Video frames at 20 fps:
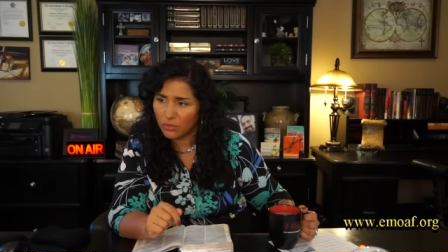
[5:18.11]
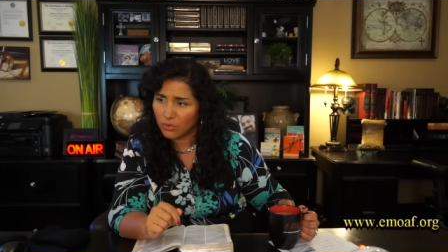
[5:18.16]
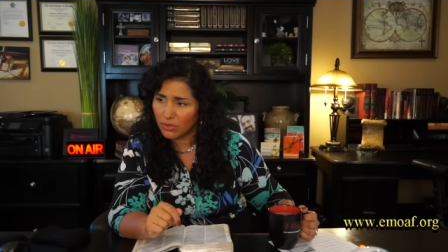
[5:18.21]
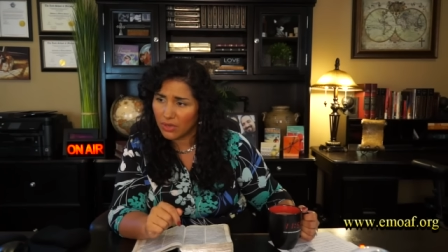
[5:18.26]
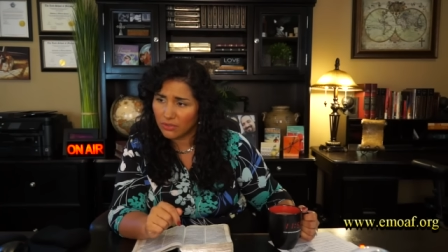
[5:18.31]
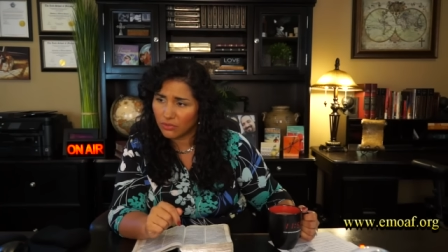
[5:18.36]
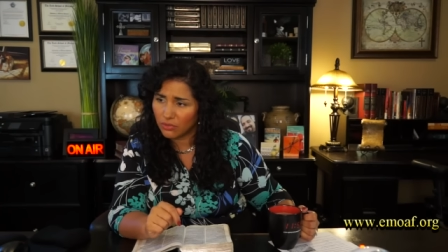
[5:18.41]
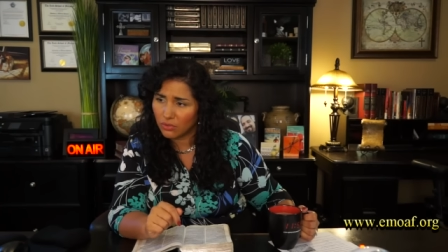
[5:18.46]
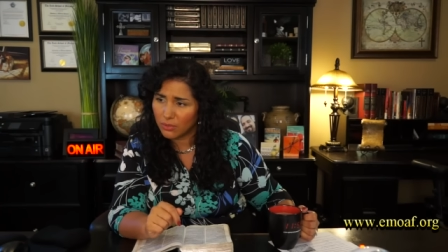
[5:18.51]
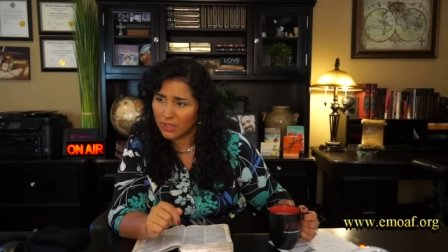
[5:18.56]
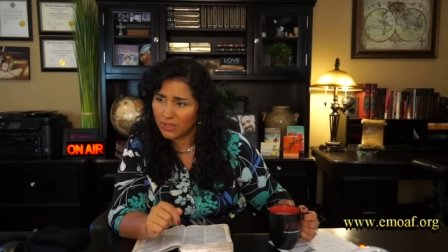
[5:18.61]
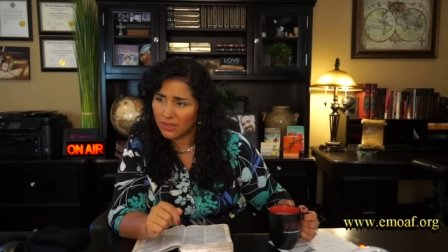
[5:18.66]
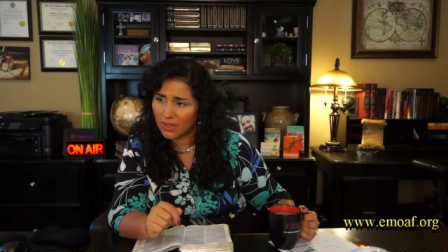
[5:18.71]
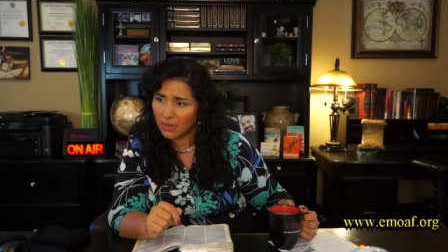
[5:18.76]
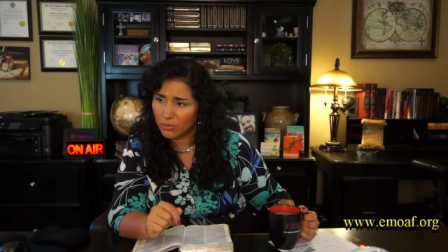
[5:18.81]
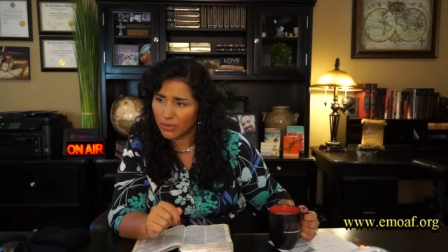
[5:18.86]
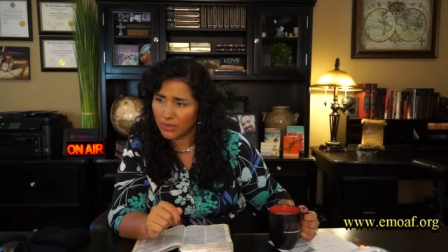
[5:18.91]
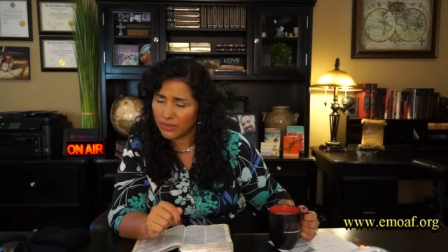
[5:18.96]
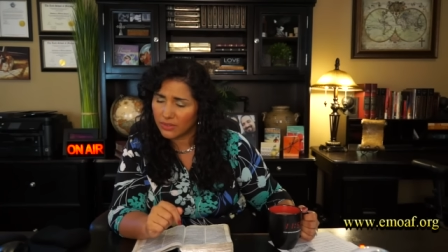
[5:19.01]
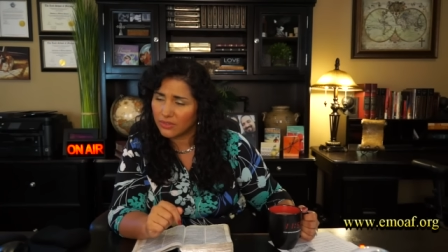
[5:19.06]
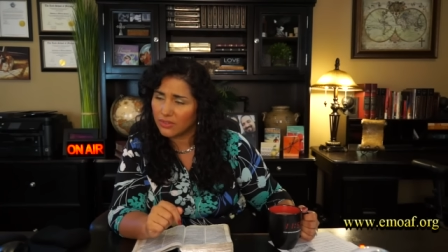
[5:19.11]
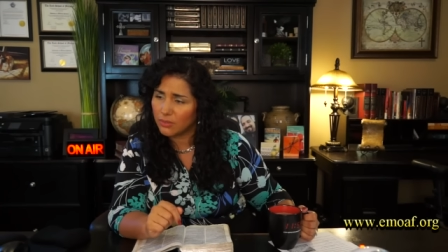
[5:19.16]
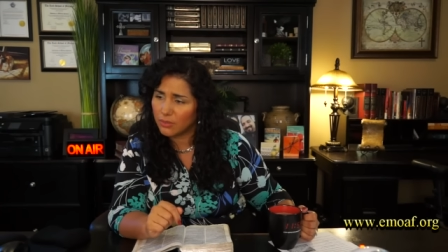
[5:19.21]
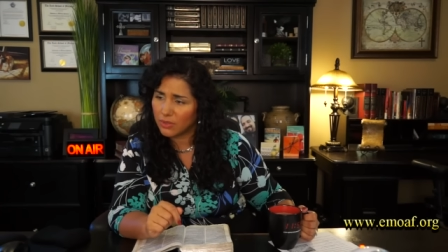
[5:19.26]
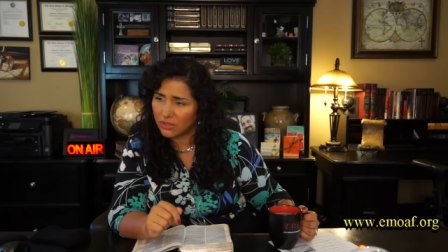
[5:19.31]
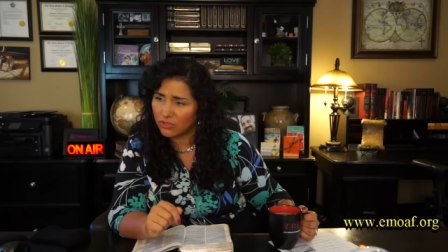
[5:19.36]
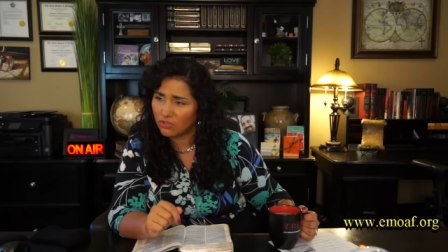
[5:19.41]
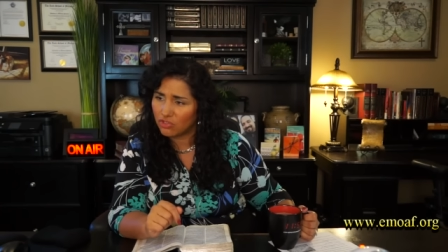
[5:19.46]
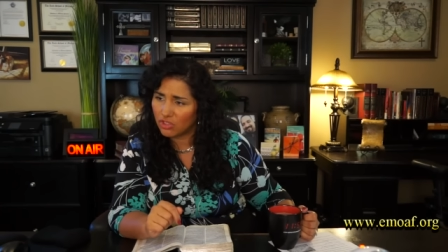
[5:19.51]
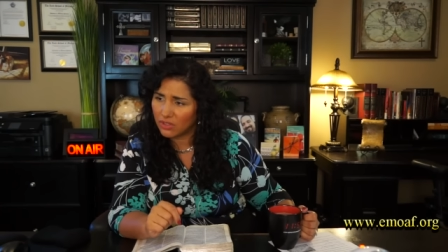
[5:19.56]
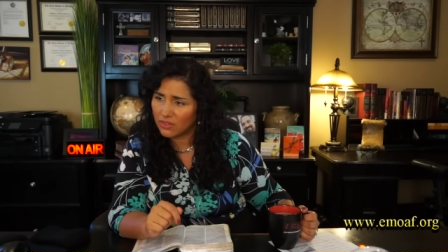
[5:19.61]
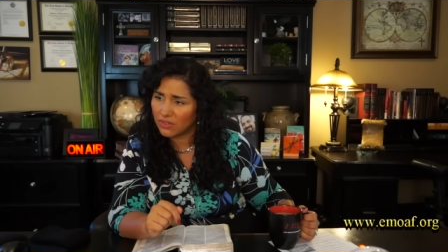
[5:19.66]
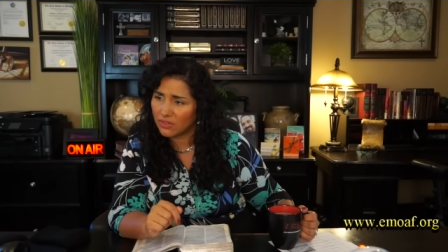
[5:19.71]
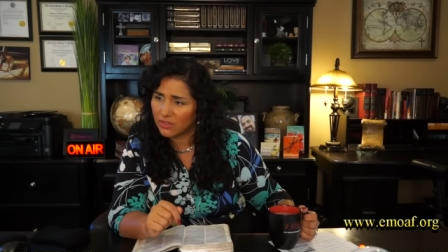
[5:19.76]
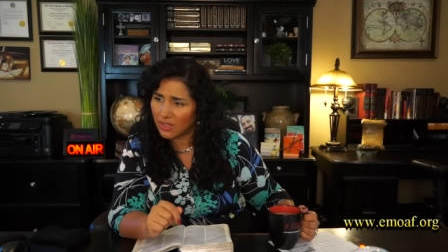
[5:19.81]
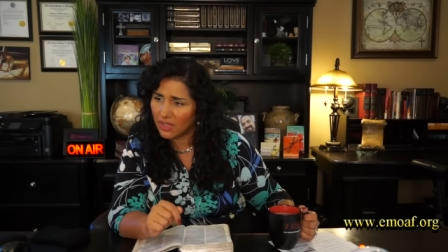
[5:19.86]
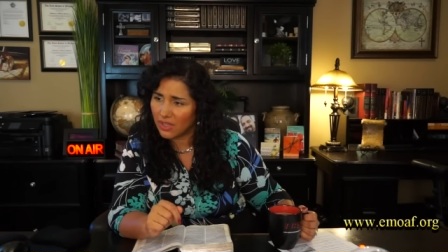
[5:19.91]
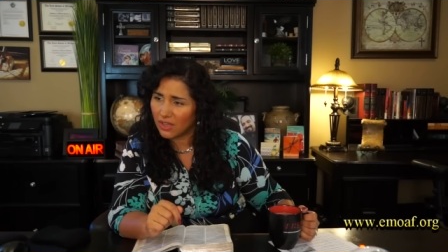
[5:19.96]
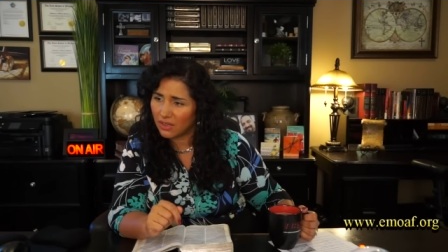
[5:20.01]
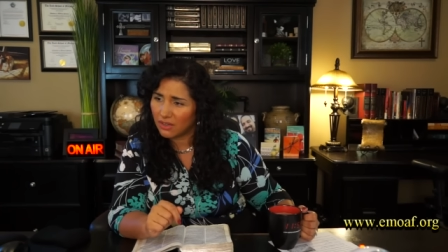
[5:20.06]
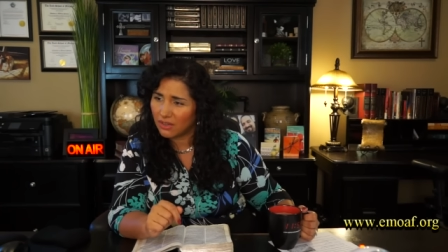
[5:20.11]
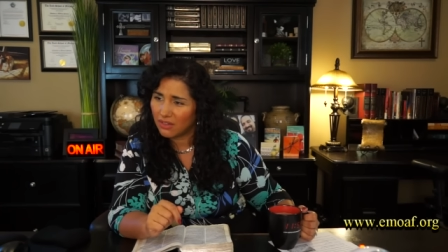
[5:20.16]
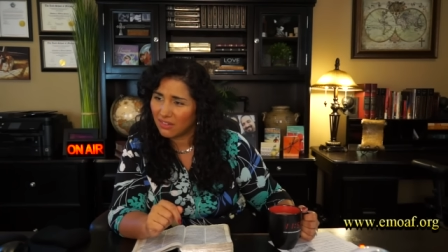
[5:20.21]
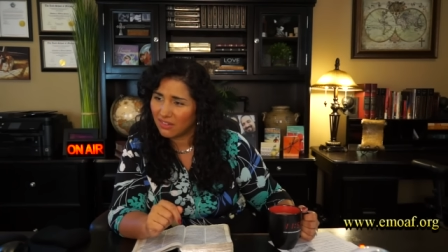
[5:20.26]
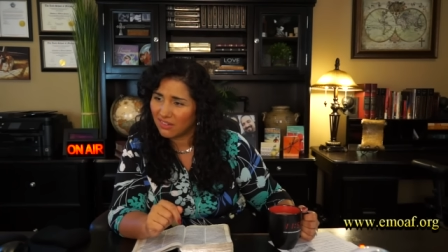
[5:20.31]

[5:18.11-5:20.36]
you will not terminate that pregnancy because Jesus said